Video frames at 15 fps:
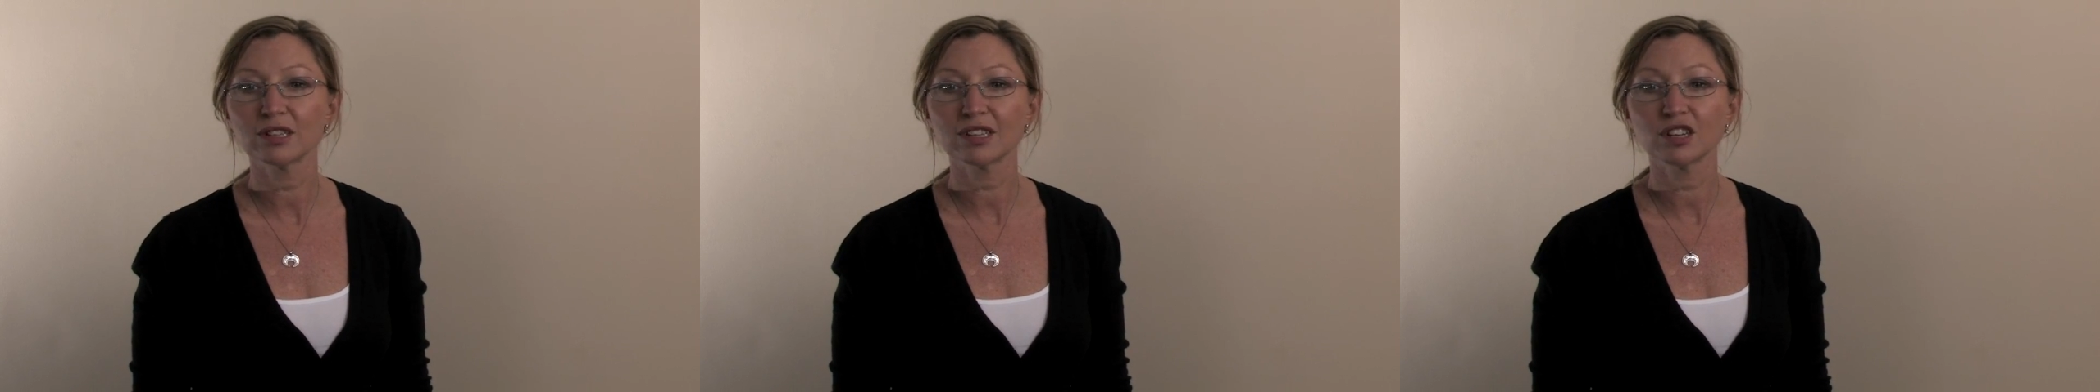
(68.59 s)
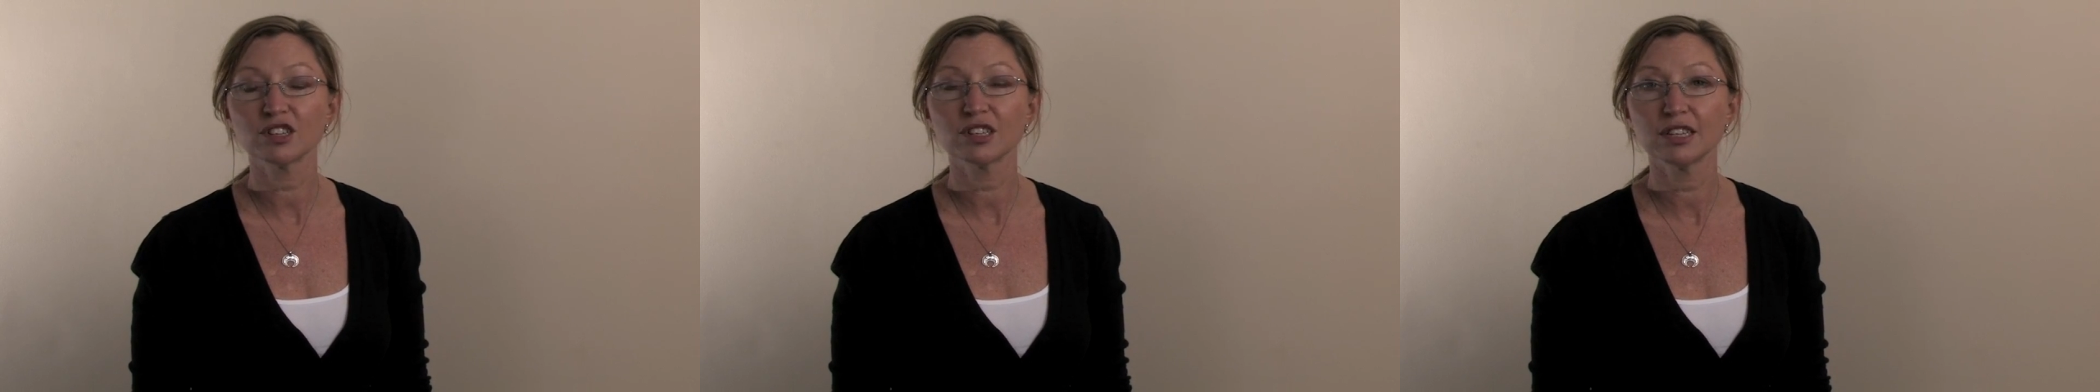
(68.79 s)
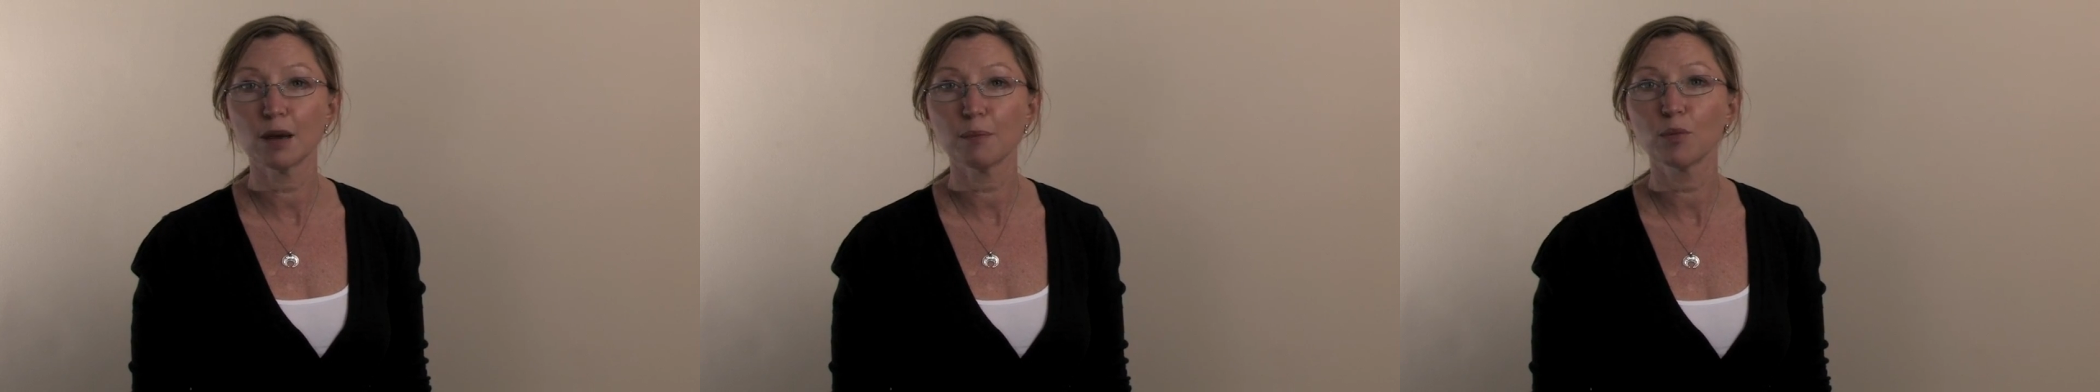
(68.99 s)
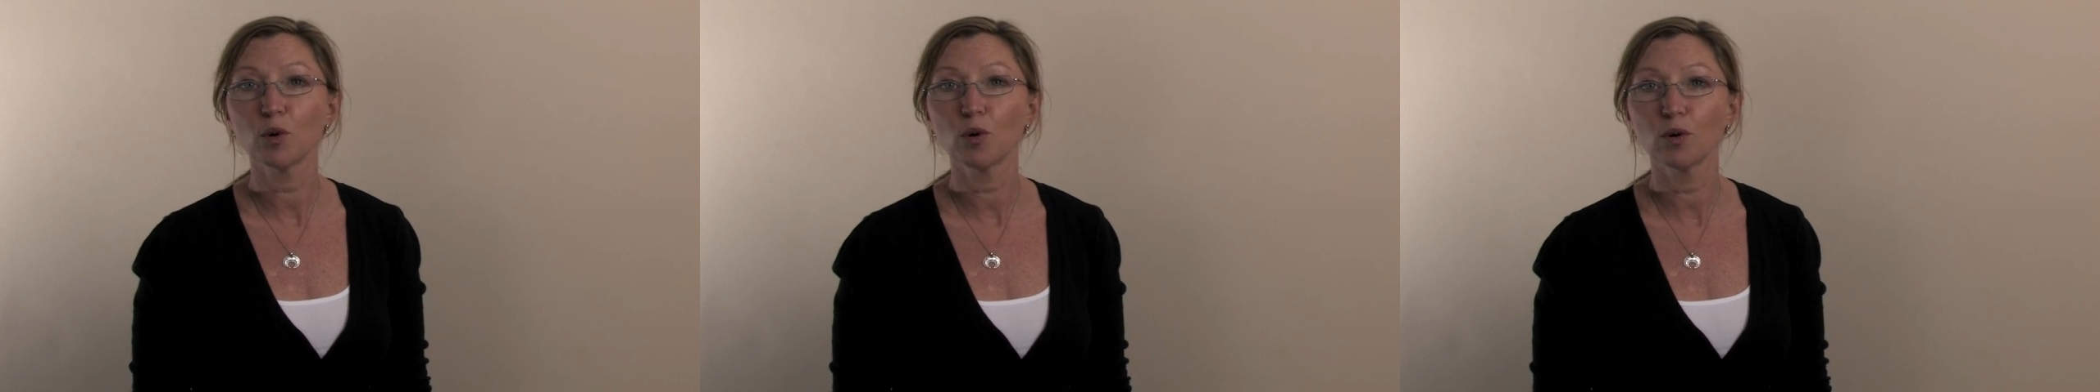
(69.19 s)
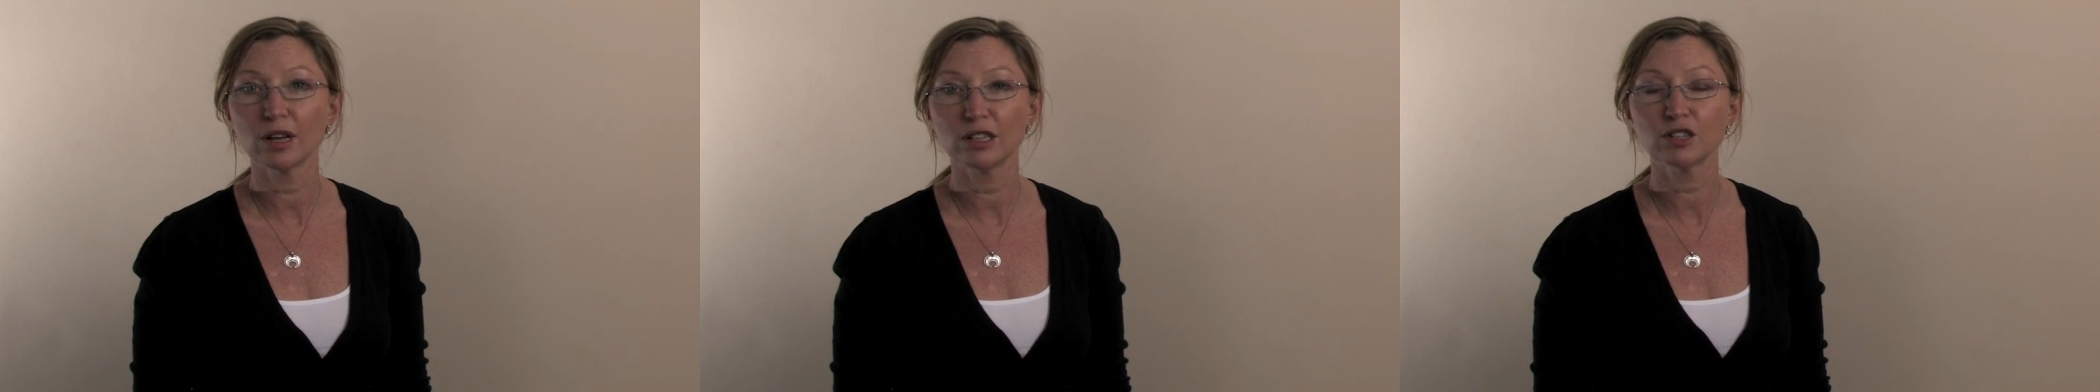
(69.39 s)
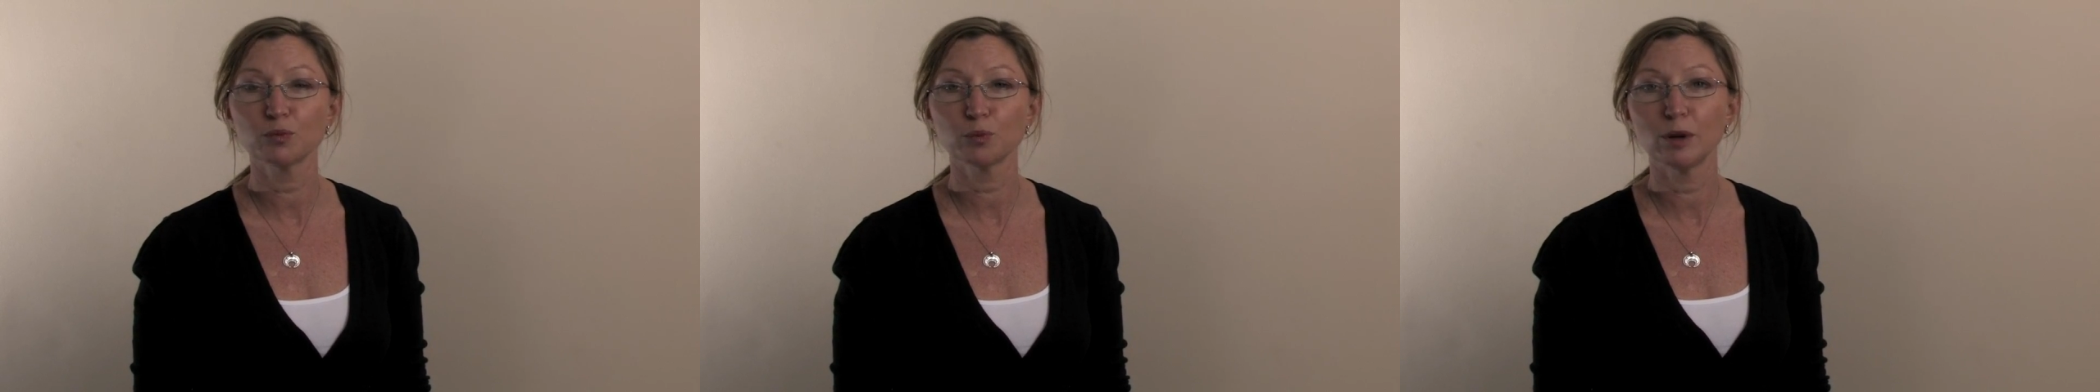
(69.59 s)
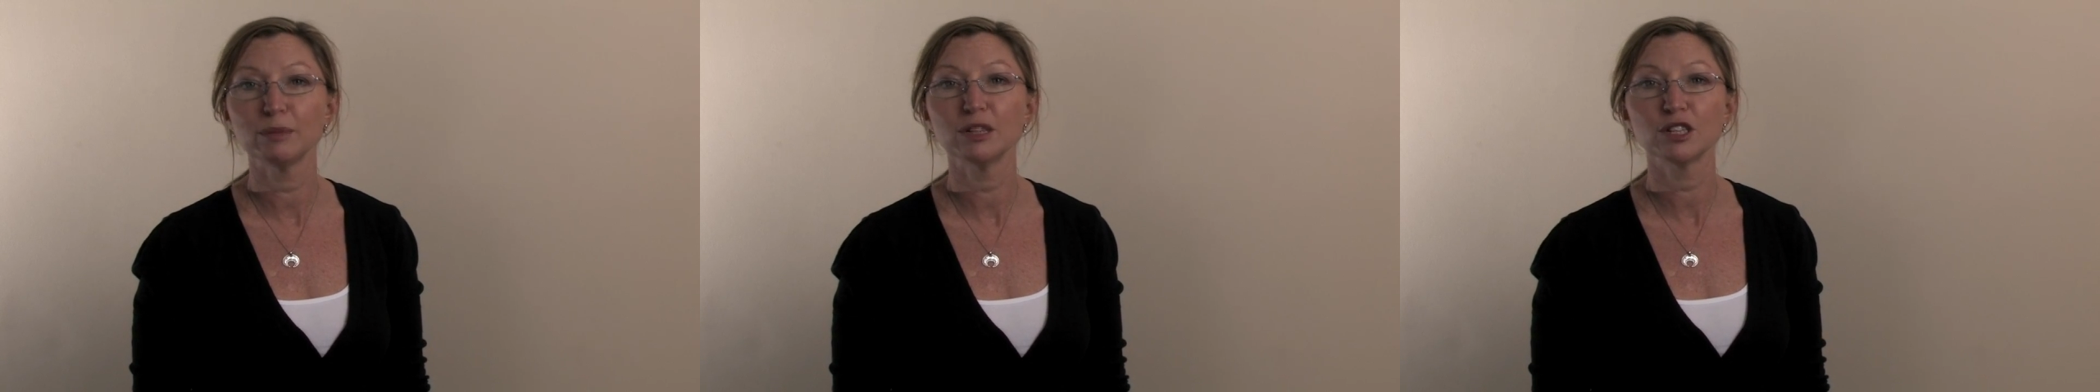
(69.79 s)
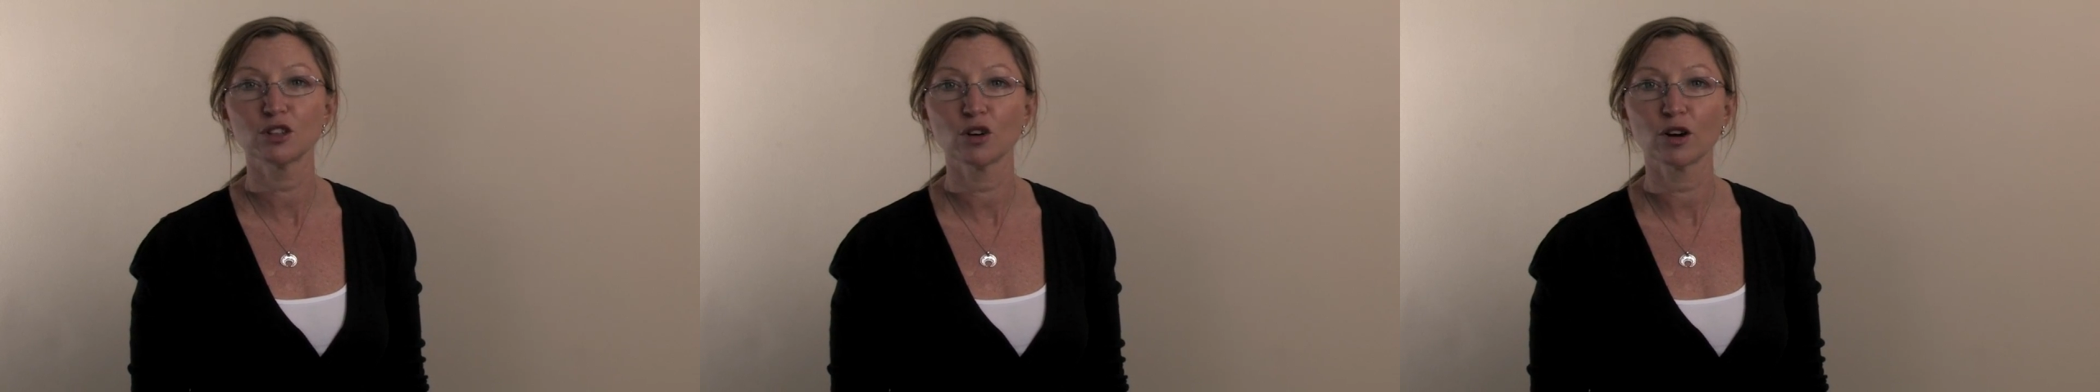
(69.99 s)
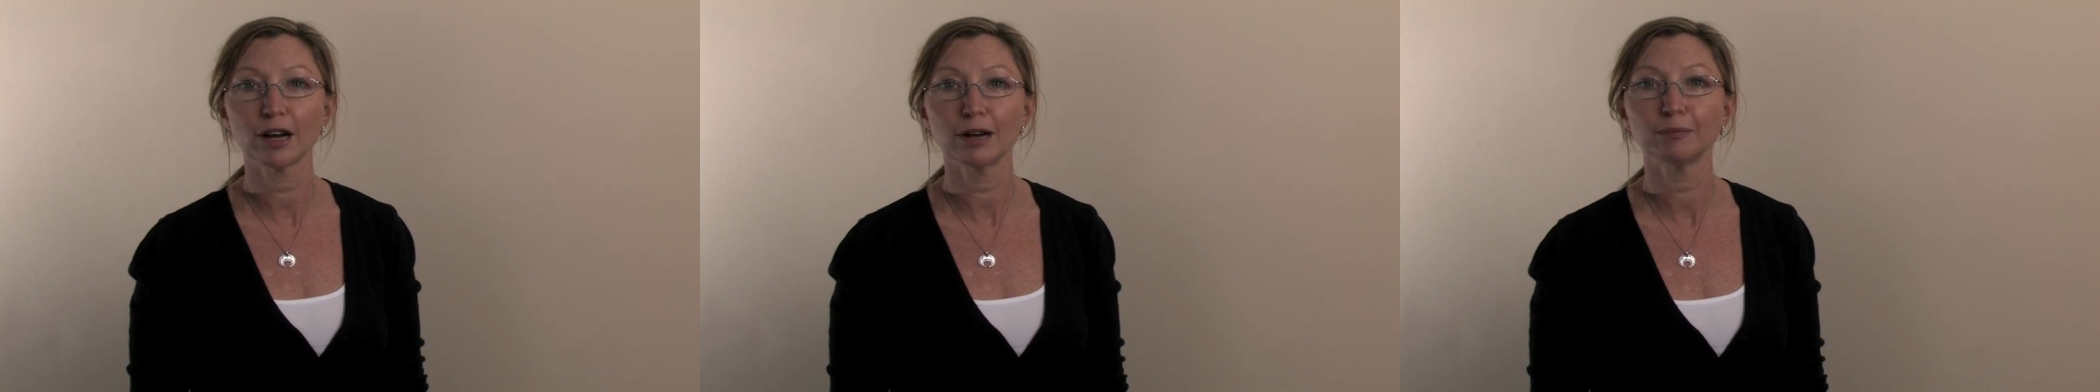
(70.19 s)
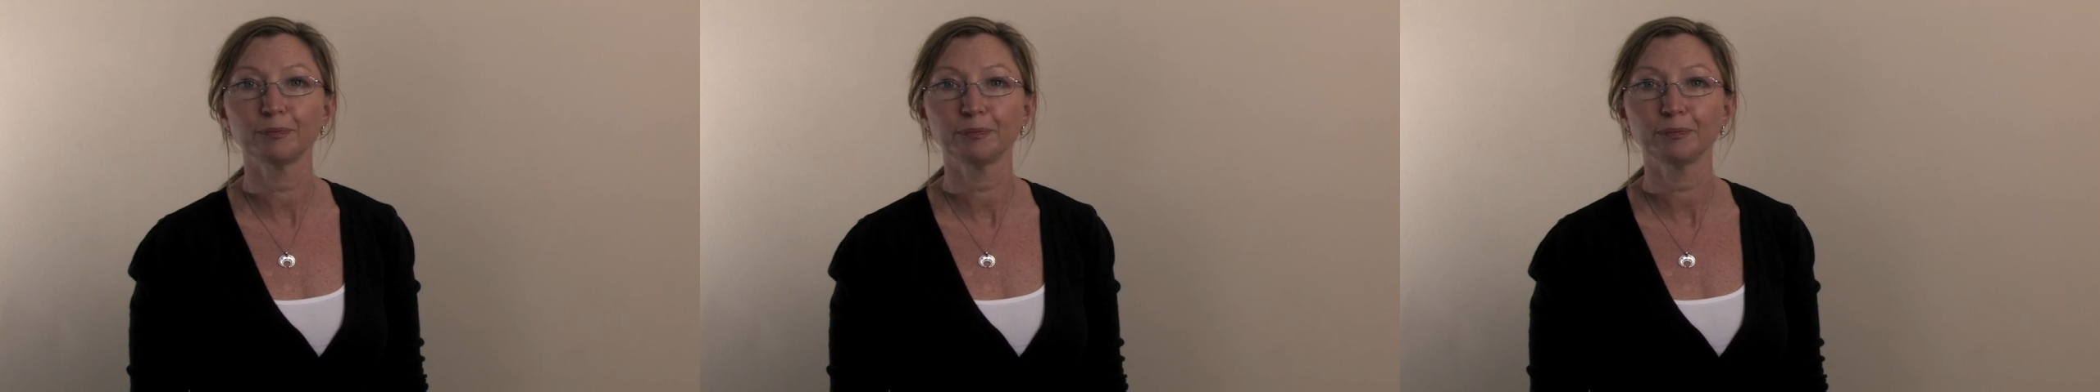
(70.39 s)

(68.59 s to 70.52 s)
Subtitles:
such as netball and women's soccer.